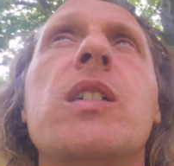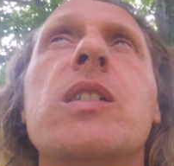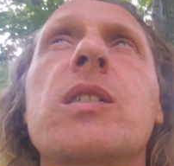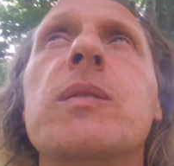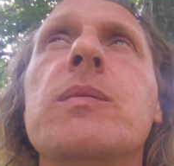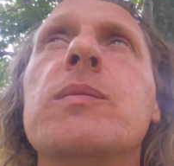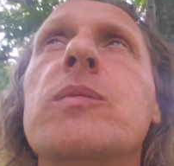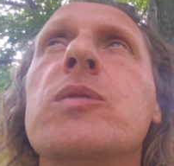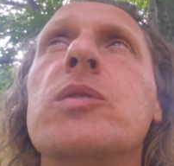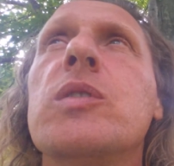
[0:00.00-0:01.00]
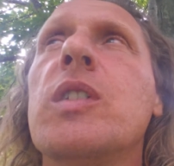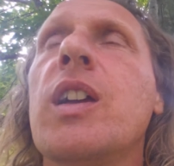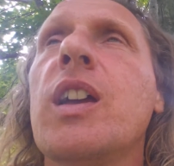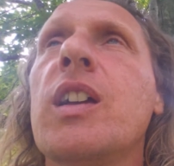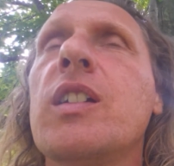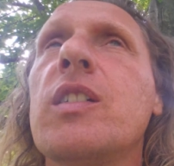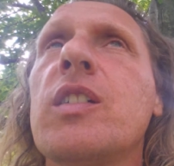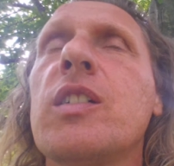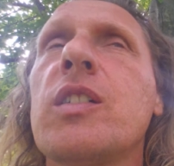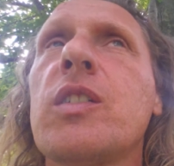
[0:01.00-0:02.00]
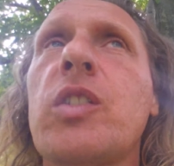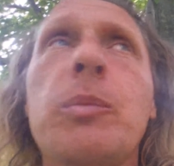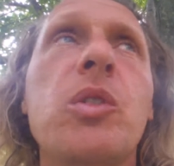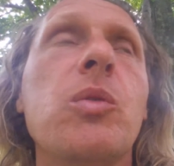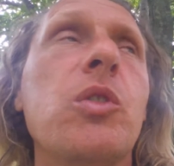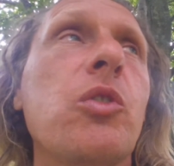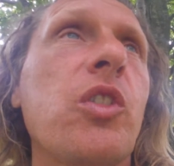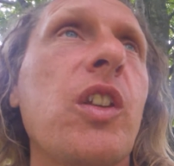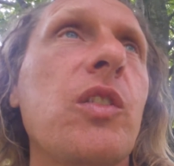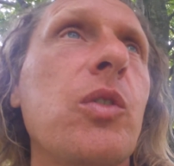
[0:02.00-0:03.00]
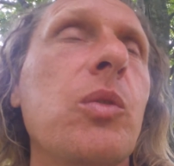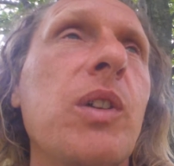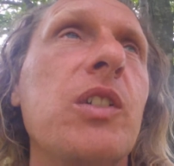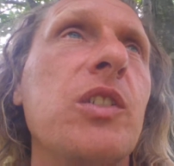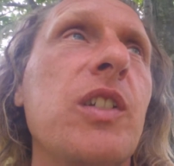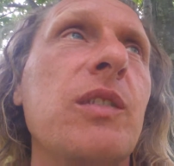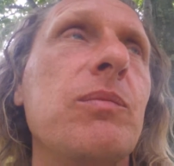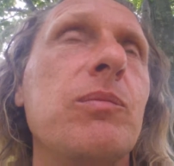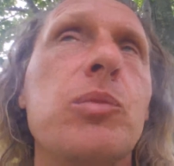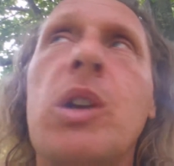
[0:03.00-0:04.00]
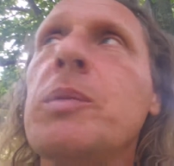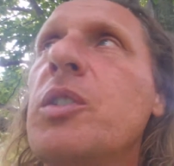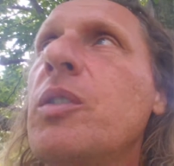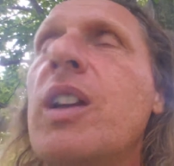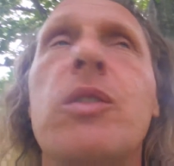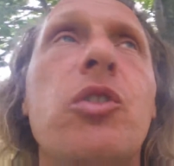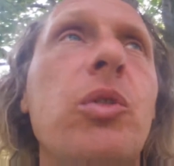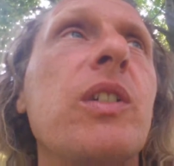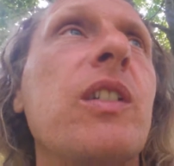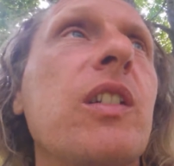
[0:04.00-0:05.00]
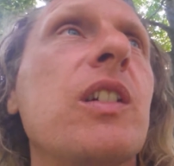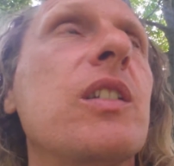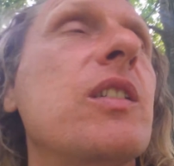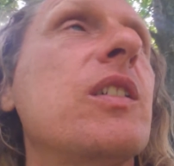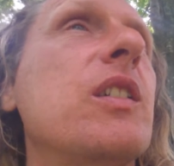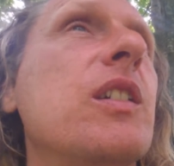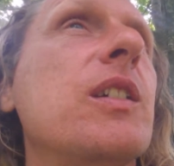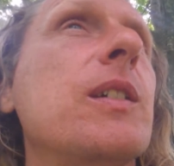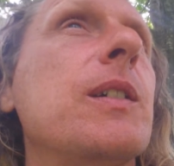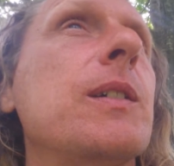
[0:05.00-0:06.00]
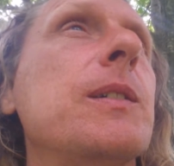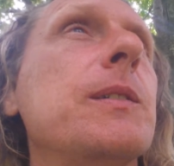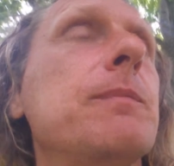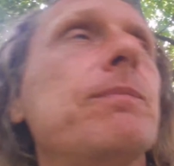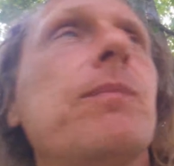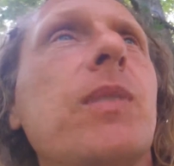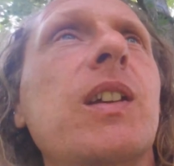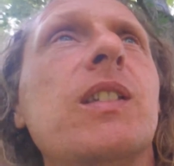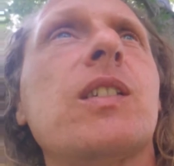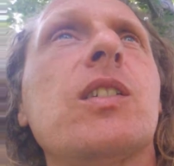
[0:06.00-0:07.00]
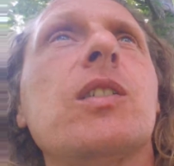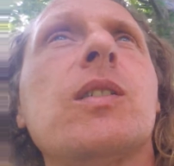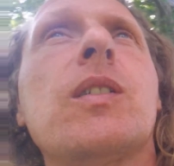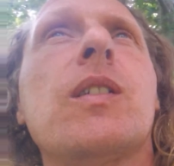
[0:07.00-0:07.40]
um, and uh, someone who understands full well that they probably don't have a choice in that, um, it. Uh,